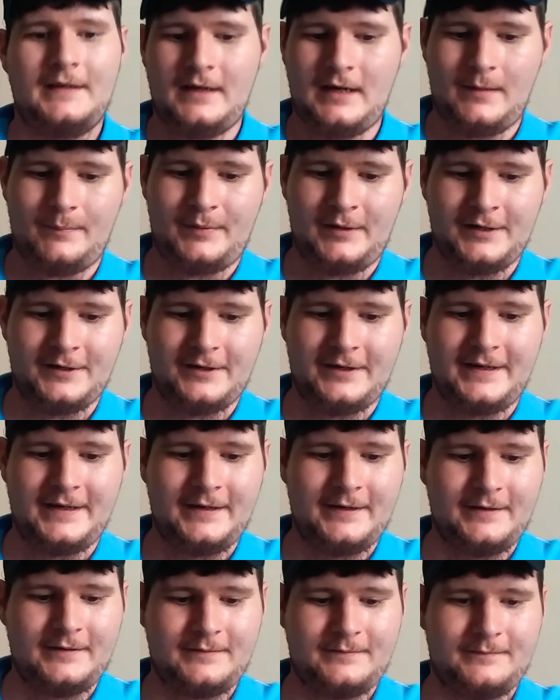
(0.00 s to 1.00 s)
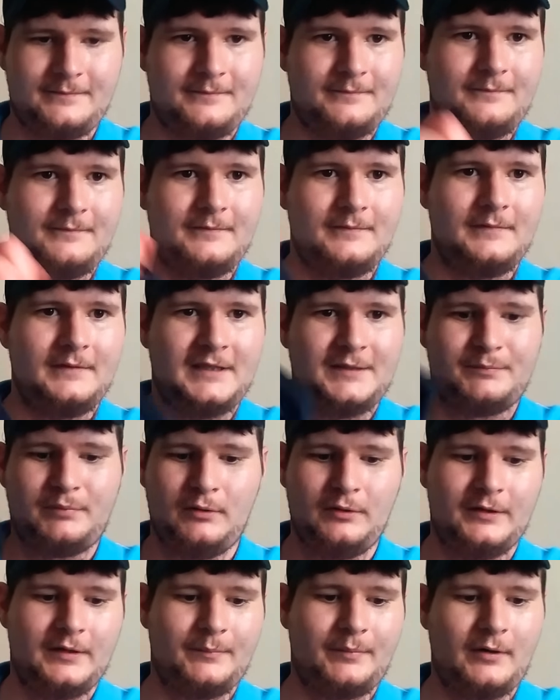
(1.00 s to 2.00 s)
Up under here, let's
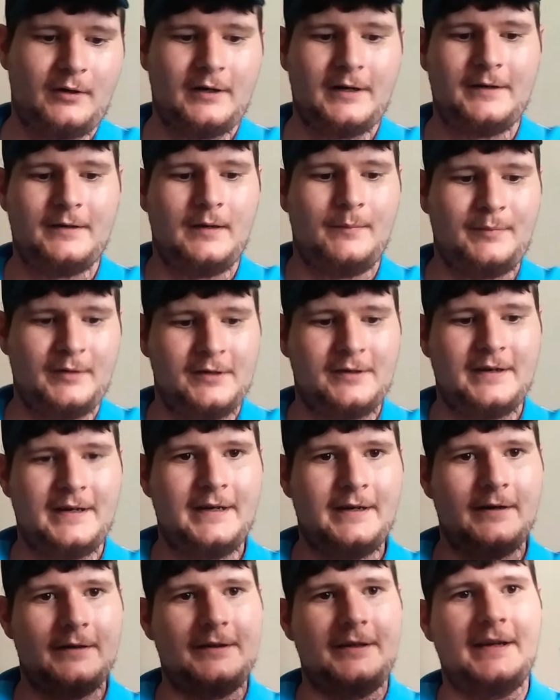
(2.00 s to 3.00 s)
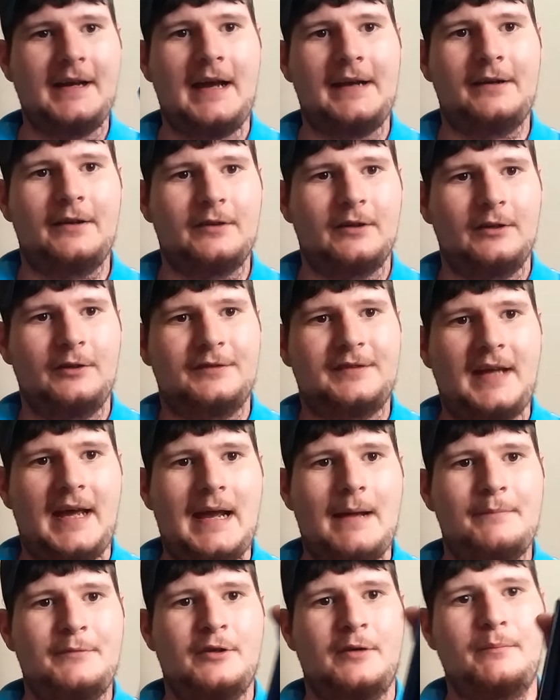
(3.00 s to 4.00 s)
pull it apart. Up under here, you got another little
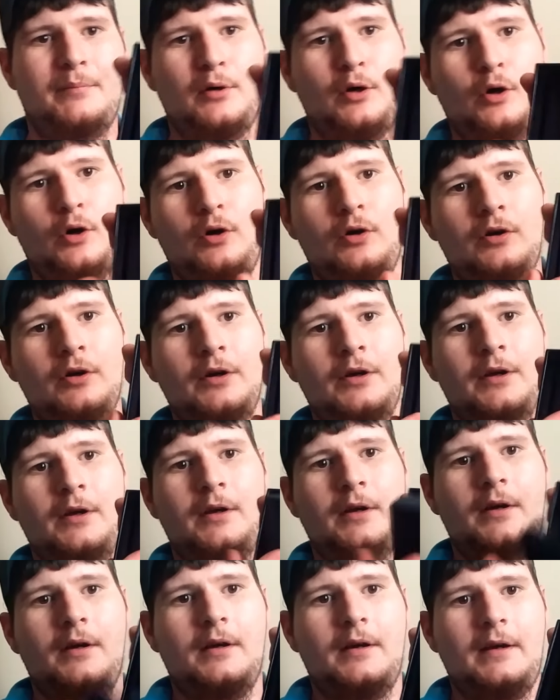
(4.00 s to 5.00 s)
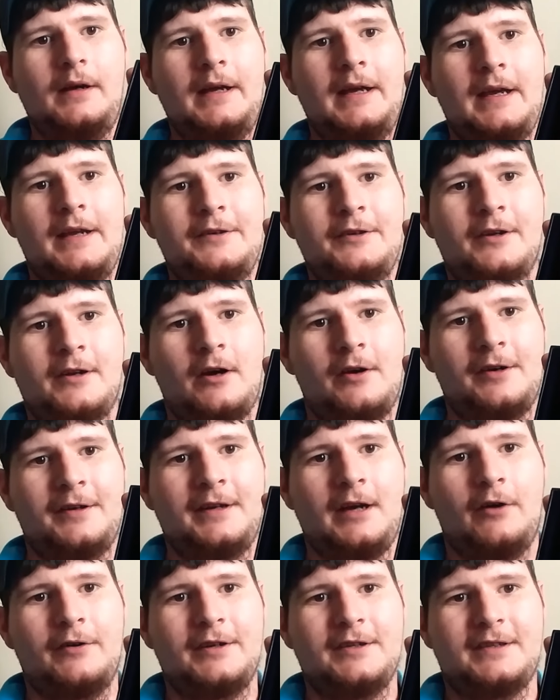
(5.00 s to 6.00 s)
tab you can pull, and you're gonna
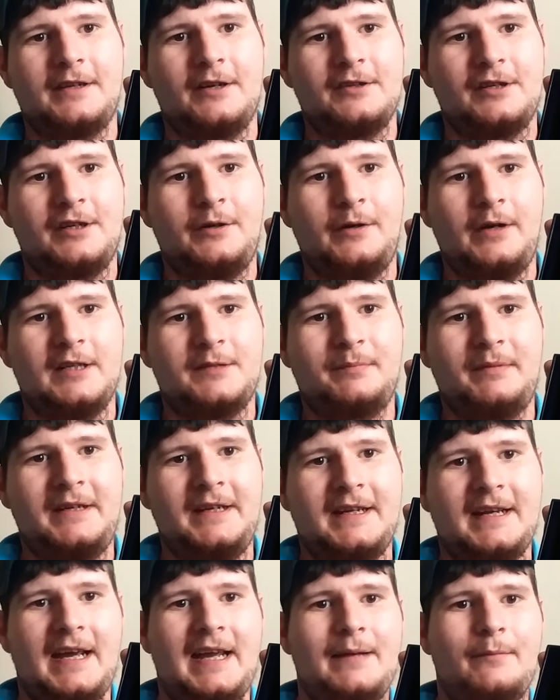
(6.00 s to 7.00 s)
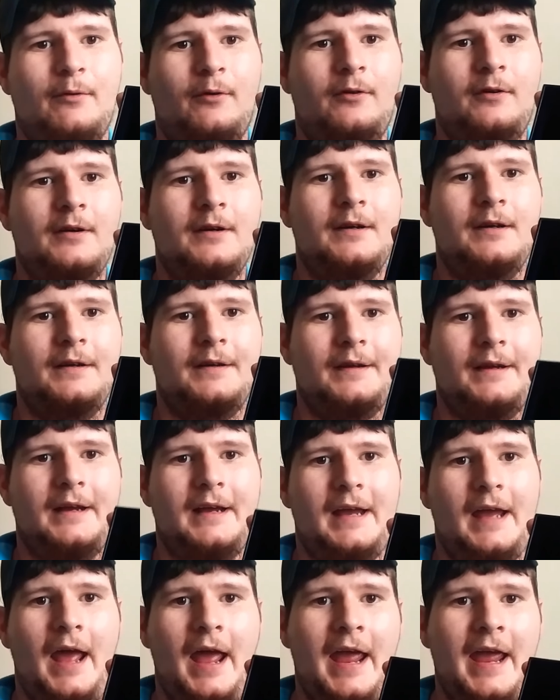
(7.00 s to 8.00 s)
notice there's a USB cable,
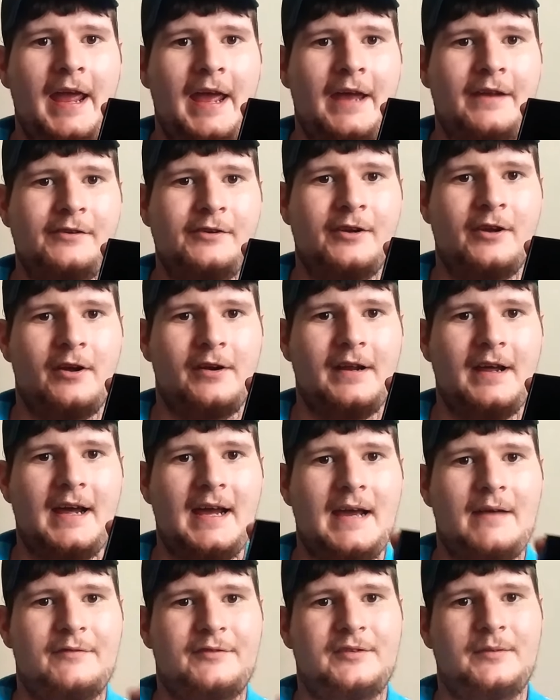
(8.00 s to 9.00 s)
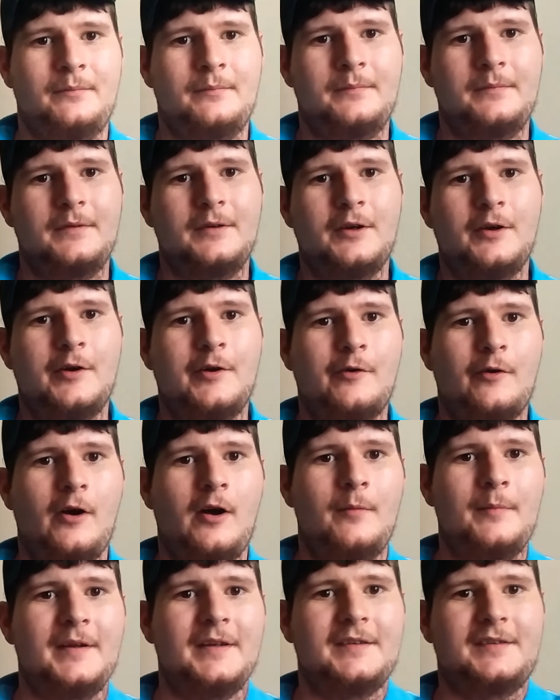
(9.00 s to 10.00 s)
and you're gonna have some
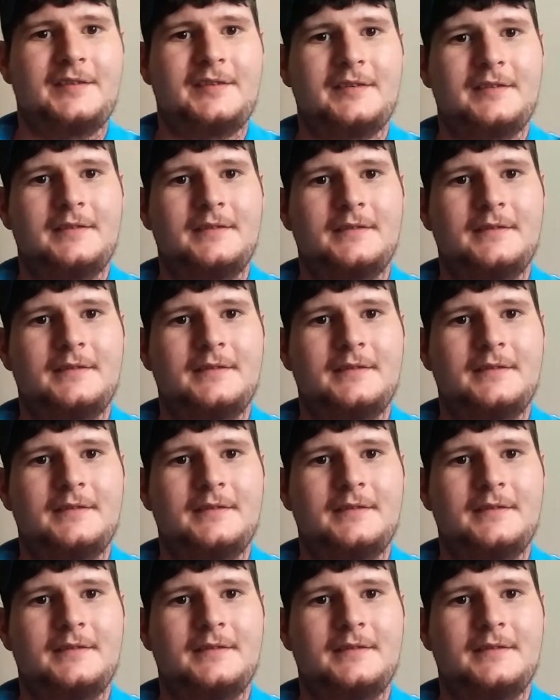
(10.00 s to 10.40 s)
grommets